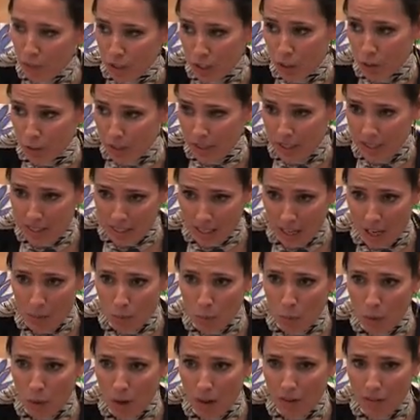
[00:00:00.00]
we do in this
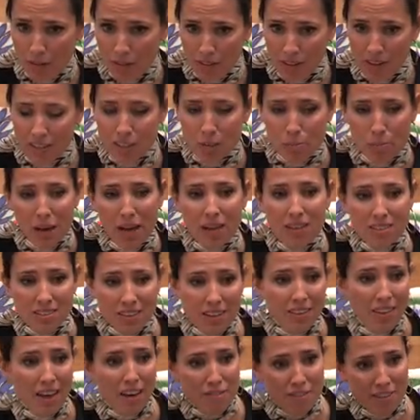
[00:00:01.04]
Commonwealth depends
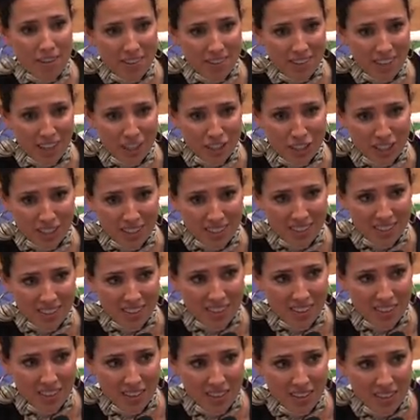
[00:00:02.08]
on that foundation
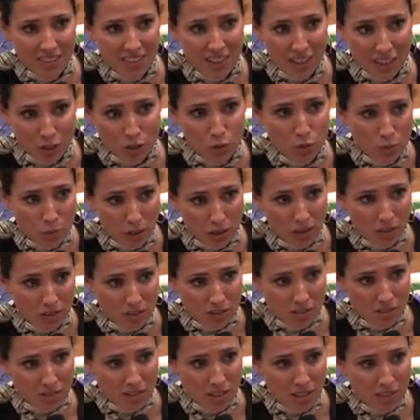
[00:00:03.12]
that you
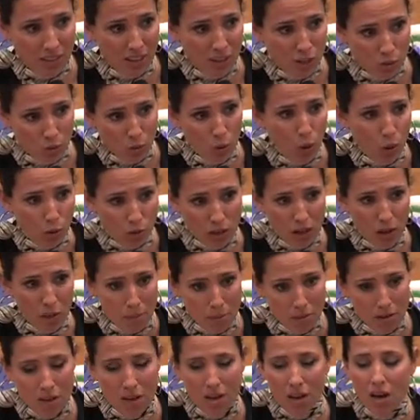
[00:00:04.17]
build and that you hold
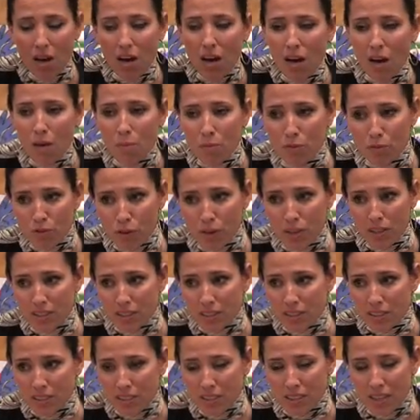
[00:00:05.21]
up for us
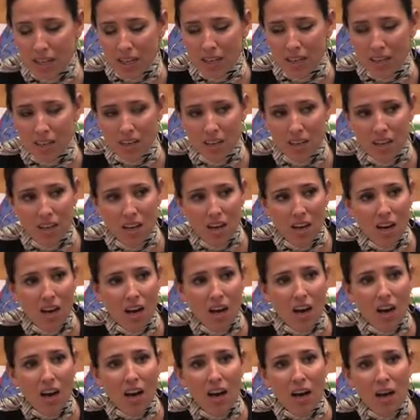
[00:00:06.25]
as a state.
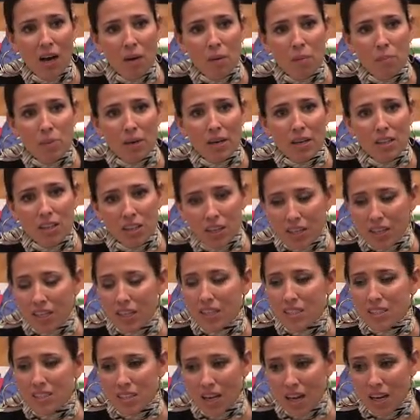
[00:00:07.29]
But
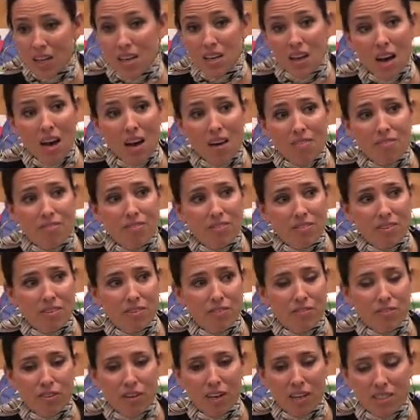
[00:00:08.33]
look, it's not enough
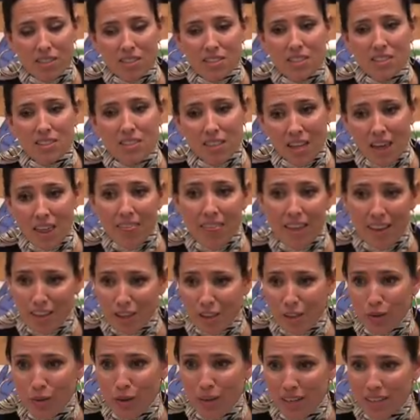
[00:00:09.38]
for us to say
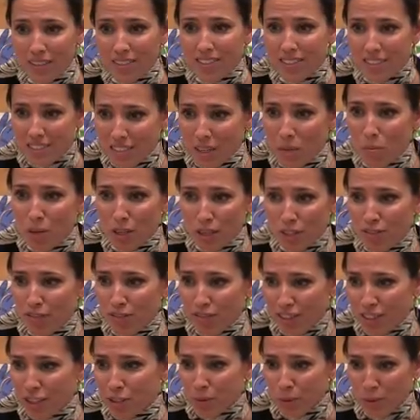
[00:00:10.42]
thank you. And this is somewhat of a
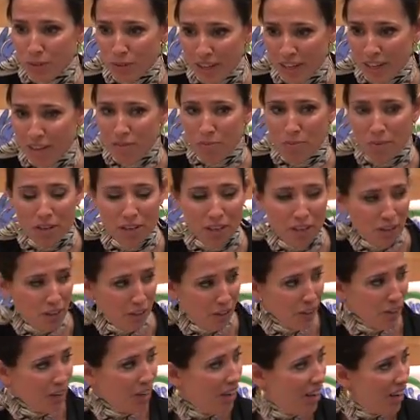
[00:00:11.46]
ritual, right? I've been
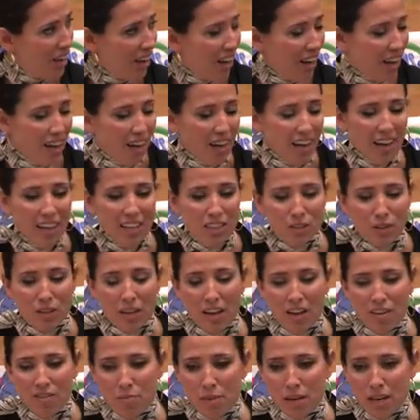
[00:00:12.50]
here, as
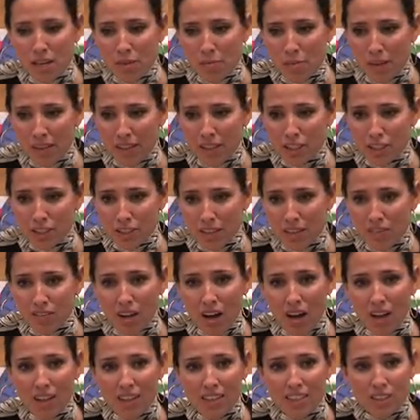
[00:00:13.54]
have many of my legislative
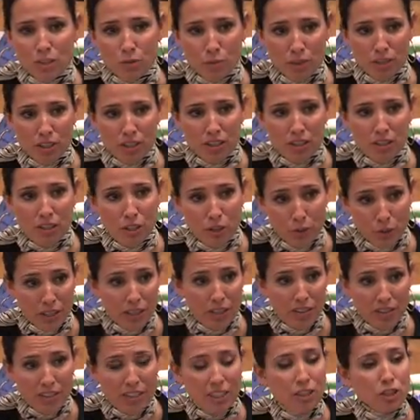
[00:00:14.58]
colleagues, with you
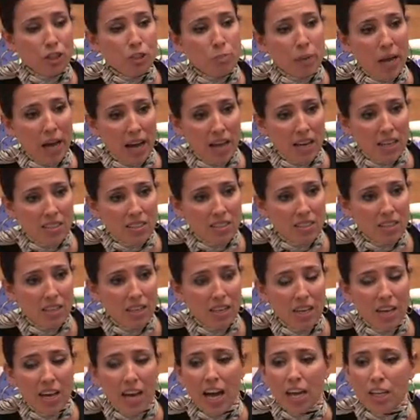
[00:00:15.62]
here in years past,
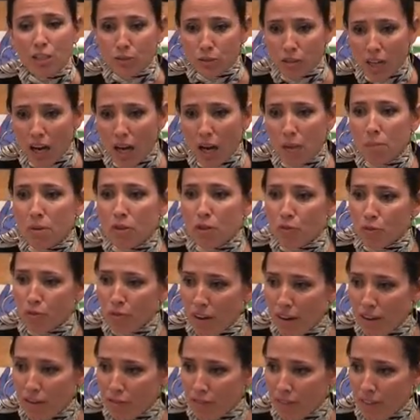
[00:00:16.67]
and you come and you
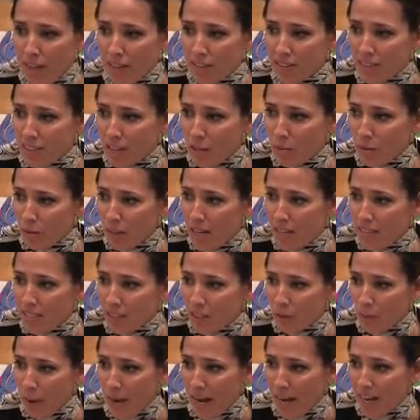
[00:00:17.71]
fight for that
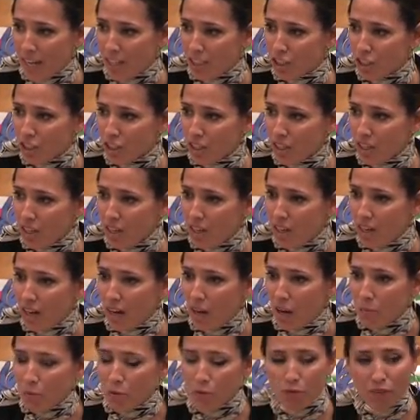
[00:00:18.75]
stabilizing wage.
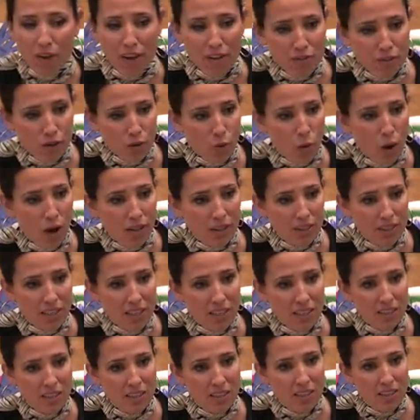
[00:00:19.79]
You fight for
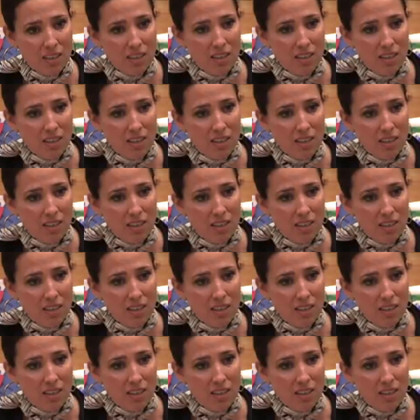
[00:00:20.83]
quality